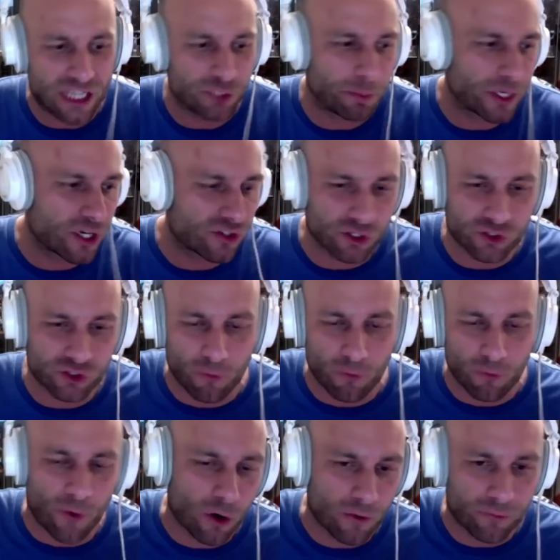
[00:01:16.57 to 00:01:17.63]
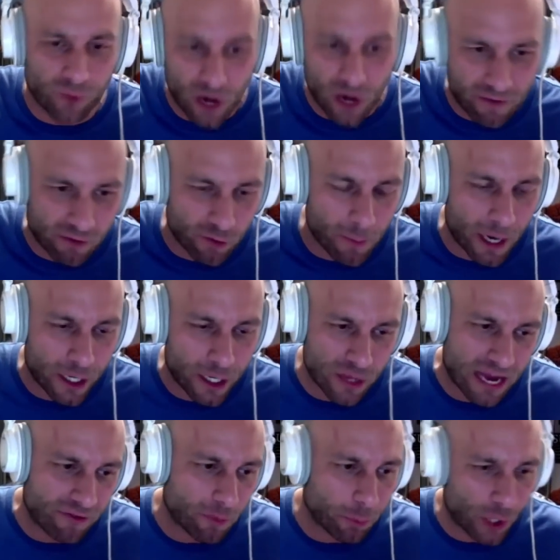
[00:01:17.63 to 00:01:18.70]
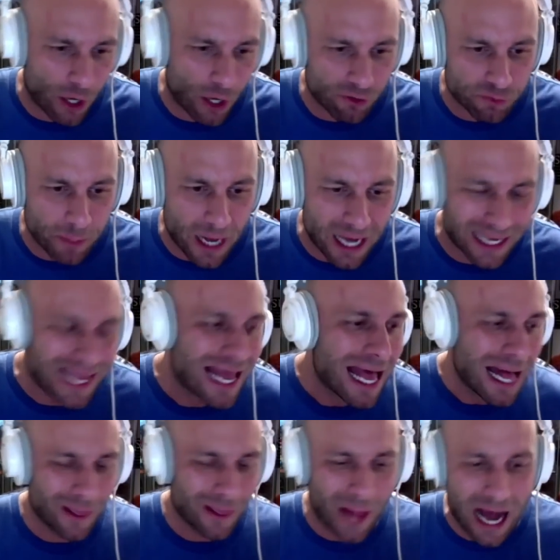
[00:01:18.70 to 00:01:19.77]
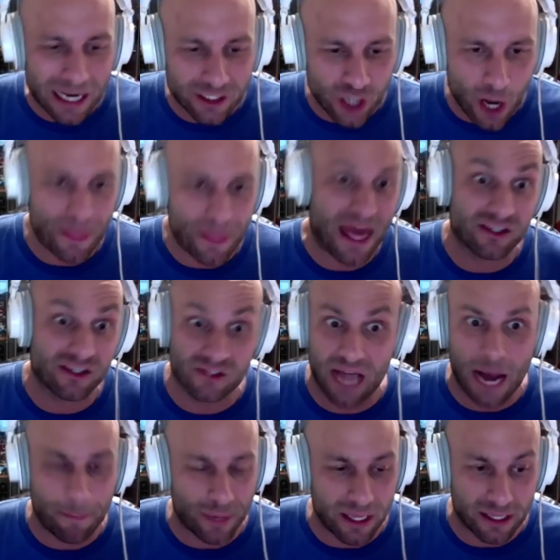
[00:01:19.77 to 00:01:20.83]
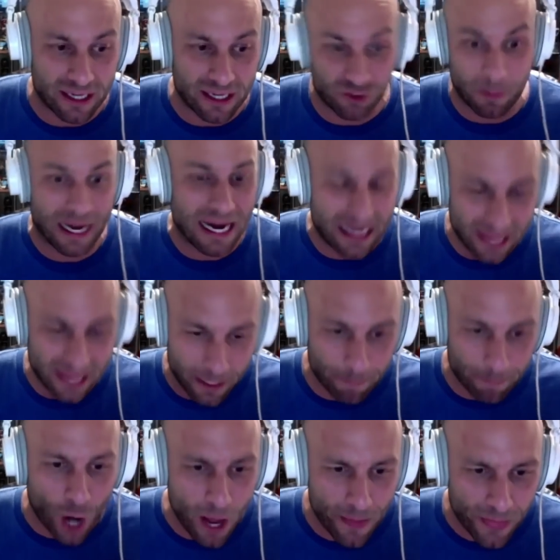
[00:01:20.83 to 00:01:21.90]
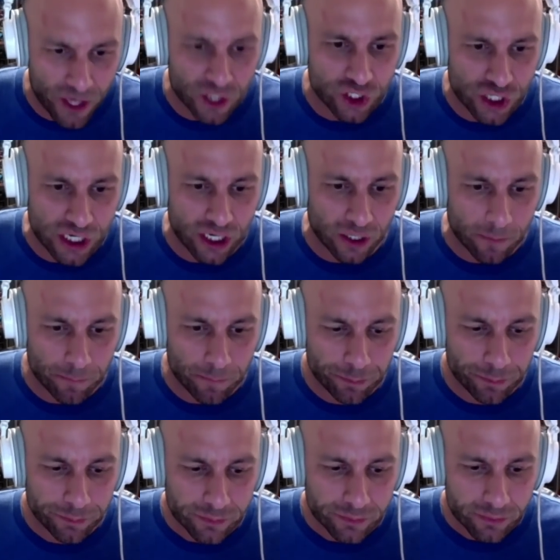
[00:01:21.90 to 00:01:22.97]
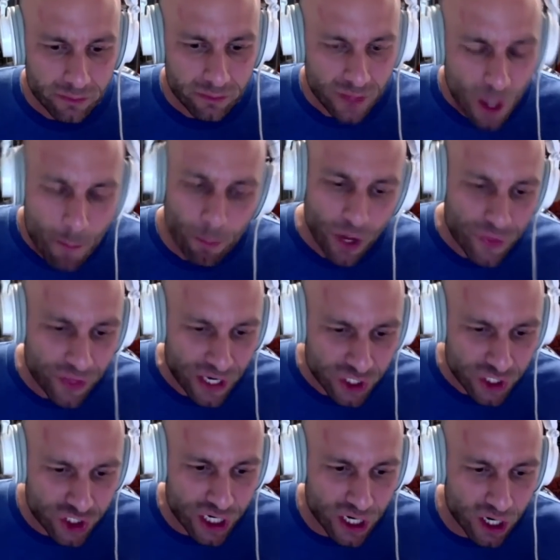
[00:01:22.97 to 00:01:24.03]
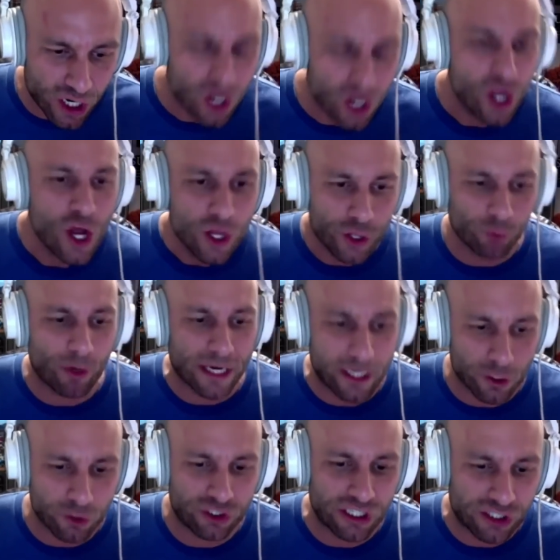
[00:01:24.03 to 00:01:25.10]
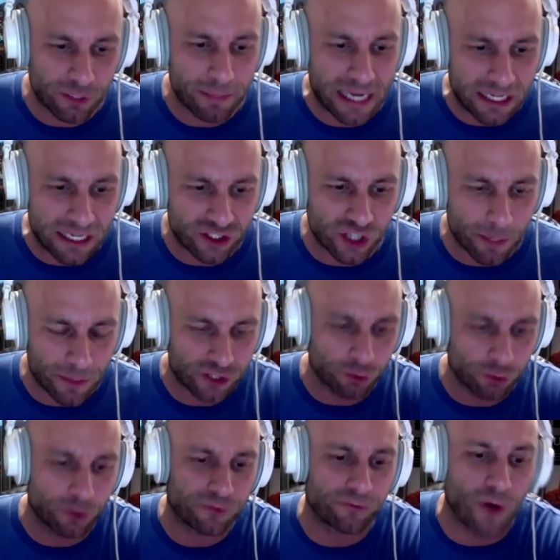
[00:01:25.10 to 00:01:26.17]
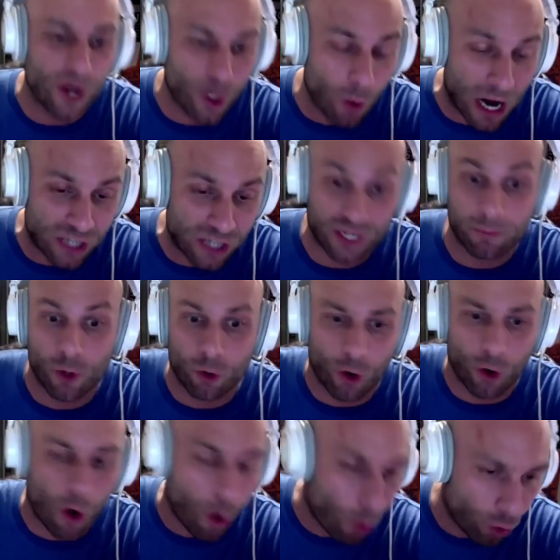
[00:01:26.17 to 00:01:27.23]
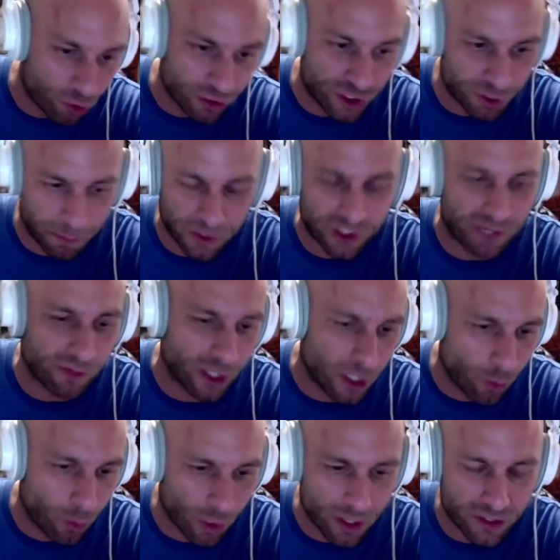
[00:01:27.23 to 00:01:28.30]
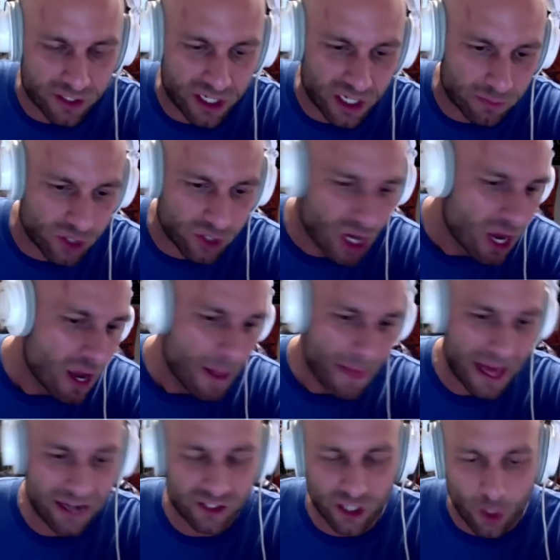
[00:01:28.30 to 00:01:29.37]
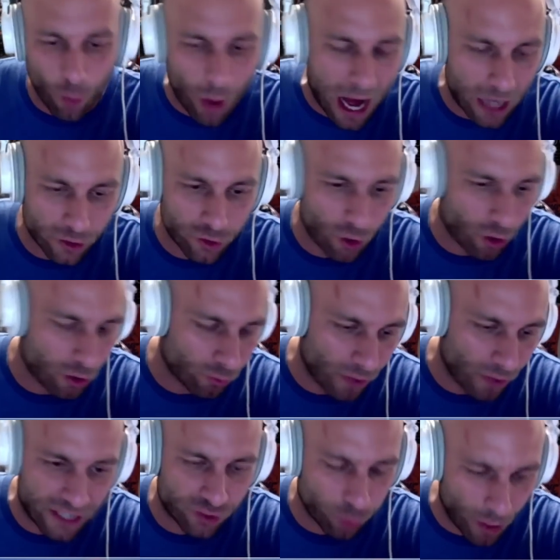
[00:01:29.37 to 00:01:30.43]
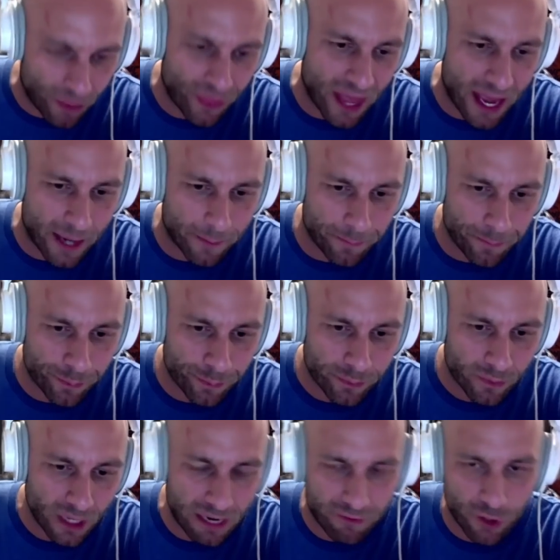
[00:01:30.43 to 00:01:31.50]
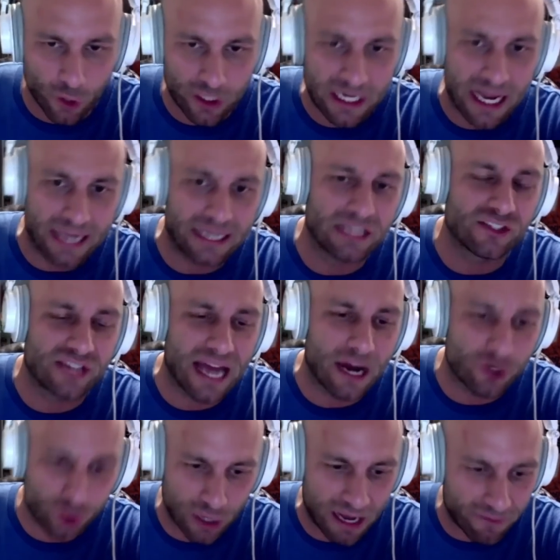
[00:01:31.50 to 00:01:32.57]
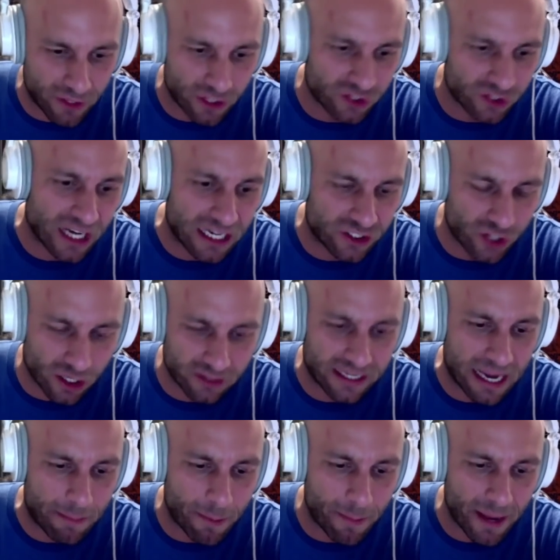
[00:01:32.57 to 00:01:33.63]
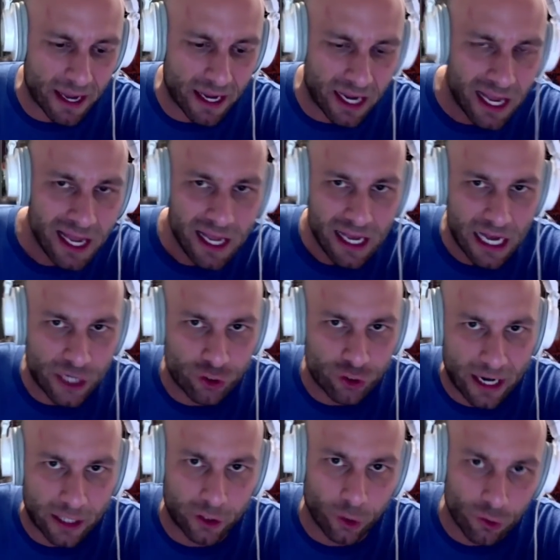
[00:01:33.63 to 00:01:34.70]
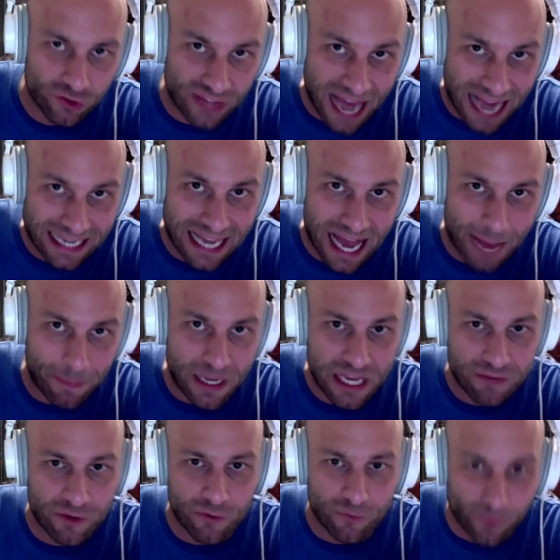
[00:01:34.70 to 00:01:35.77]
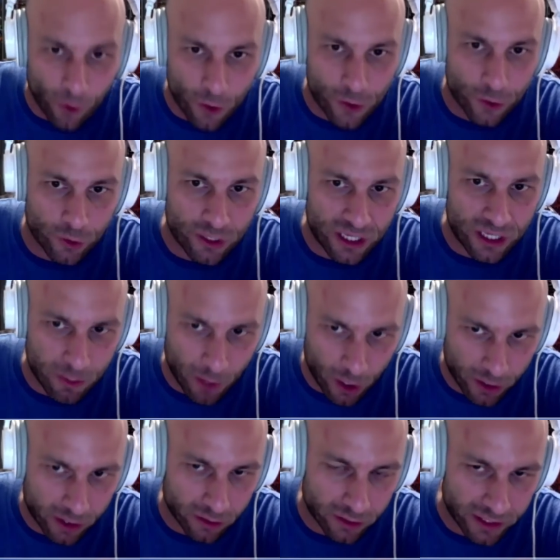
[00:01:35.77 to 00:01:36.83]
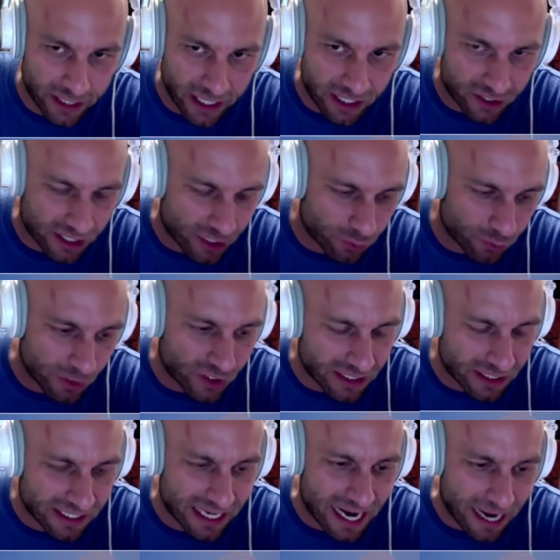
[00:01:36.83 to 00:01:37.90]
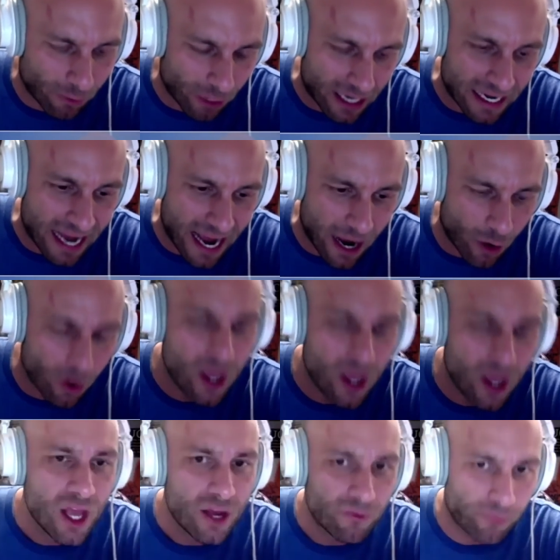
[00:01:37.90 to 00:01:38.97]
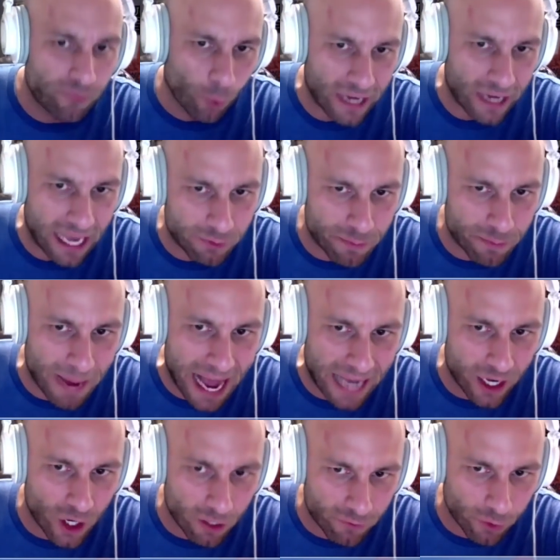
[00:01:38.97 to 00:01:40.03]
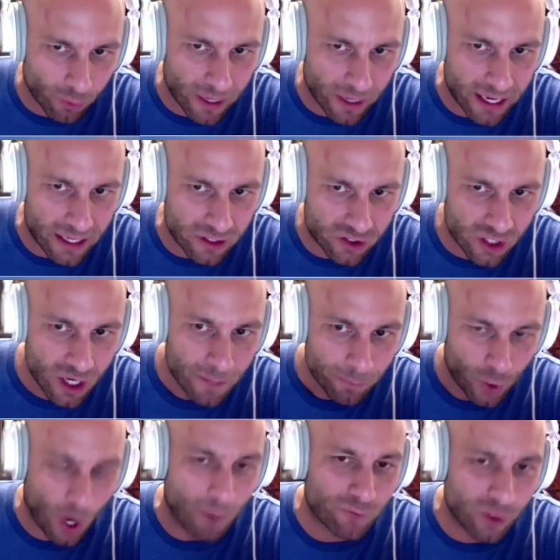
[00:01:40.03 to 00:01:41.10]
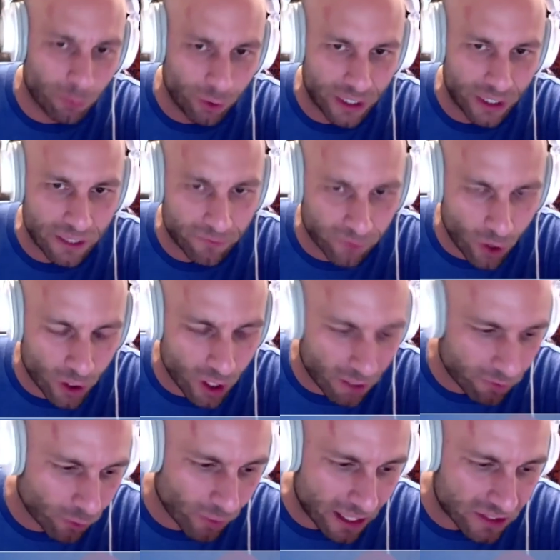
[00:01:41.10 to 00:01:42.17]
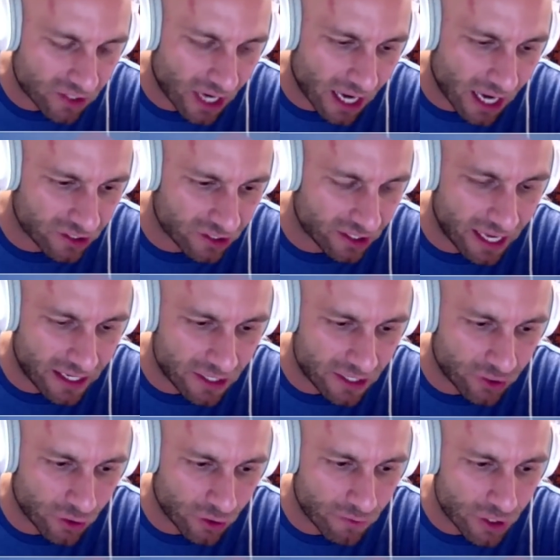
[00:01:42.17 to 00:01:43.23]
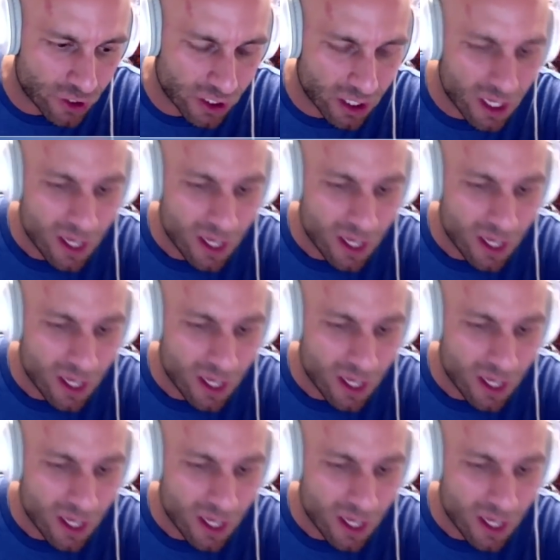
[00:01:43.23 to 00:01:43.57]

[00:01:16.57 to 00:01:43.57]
because they're so far in front of everybody or they have a playoff spot locked up. That has not been the case. It's been anything but this year. But this year, the regular season means something, so it's fun to watch them go to Oakland, specifically one of the teams that is in the wild card race with them. Even though the Yankees now should have their sights on Tampa Bay and trying to close that gap even further in the American League East as we sit today, right now, four games back of the Rays, comfortably in front of the Red Sox in that Eastern Division.